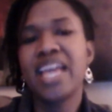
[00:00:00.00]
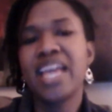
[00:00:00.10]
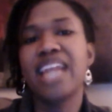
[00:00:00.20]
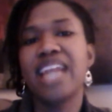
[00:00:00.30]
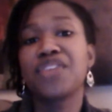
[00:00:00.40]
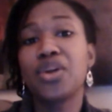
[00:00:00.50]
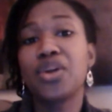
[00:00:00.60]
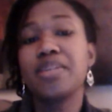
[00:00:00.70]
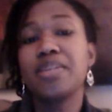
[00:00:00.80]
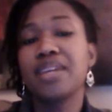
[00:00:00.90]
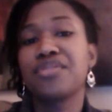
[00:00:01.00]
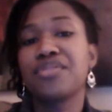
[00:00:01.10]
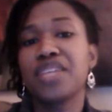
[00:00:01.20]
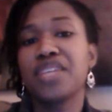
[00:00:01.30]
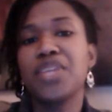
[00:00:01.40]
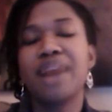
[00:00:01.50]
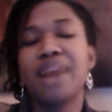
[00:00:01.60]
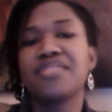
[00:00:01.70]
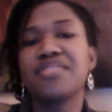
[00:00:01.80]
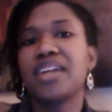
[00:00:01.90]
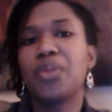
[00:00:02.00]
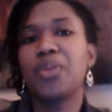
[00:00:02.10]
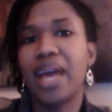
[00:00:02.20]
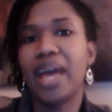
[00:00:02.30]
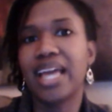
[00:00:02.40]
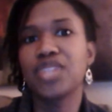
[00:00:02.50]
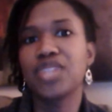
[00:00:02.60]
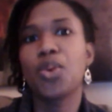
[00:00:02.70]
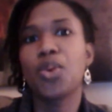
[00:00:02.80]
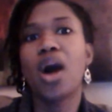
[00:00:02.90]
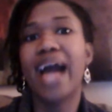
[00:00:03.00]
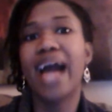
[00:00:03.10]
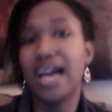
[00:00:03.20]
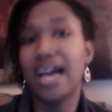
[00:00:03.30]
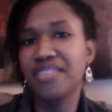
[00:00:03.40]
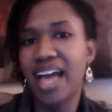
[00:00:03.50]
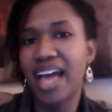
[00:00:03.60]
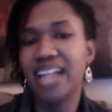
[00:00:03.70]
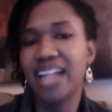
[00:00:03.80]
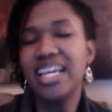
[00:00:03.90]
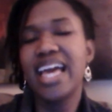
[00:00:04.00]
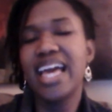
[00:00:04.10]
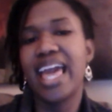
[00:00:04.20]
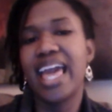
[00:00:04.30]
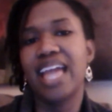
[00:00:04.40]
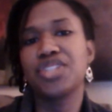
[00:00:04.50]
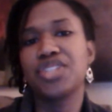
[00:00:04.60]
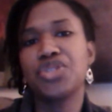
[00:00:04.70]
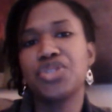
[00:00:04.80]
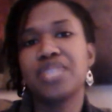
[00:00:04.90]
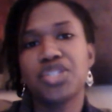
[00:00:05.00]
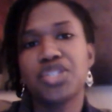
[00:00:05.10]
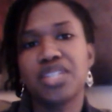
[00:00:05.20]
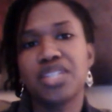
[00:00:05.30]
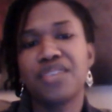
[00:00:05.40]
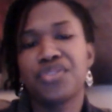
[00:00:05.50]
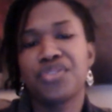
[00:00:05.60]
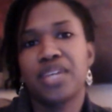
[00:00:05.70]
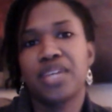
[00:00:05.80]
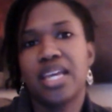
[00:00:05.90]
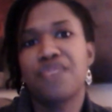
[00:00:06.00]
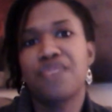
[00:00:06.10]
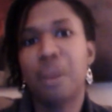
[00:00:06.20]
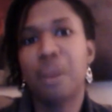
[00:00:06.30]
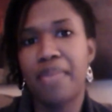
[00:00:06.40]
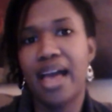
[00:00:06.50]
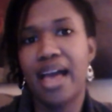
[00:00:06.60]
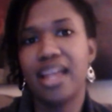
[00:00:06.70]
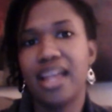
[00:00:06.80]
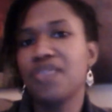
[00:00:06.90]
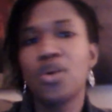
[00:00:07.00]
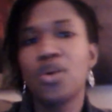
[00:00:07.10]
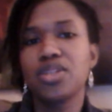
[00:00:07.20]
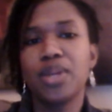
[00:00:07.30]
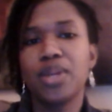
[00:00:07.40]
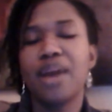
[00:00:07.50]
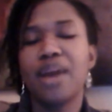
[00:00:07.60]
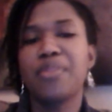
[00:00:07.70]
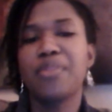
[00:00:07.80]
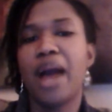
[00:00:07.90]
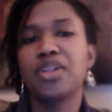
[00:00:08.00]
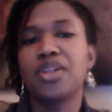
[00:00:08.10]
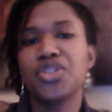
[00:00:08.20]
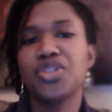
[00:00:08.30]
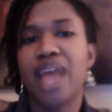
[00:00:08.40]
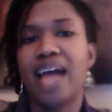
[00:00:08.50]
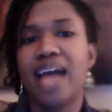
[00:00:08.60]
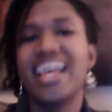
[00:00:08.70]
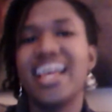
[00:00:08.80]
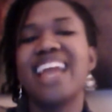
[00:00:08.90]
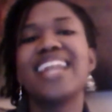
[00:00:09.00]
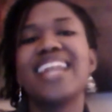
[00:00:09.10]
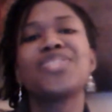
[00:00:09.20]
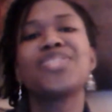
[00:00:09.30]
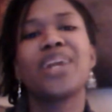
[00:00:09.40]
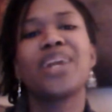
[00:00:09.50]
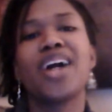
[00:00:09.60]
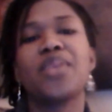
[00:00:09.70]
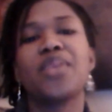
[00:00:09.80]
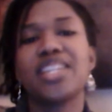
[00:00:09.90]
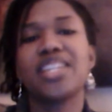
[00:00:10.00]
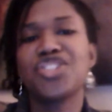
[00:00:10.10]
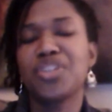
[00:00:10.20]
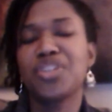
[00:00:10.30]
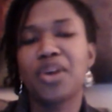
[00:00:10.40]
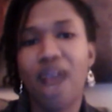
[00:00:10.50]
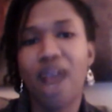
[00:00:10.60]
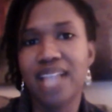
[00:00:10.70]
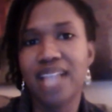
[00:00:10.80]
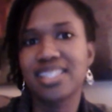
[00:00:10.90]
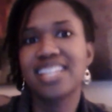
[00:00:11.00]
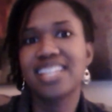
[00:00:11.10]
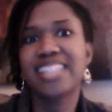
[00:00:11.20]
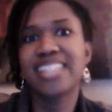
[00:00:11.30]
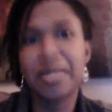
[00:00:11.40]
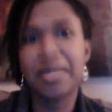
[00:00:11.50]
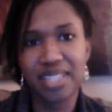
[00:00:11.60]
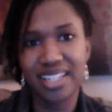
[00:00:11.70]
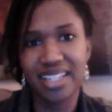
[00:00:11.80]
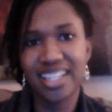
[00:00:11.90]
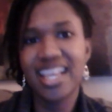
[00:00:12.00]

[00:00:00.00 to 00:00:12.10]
And if you're going to become free, you have to find a way to walk out of that and to set yourself free from that. And of course, we don't have the power to do that. And that's where our relationship with Christ steps in.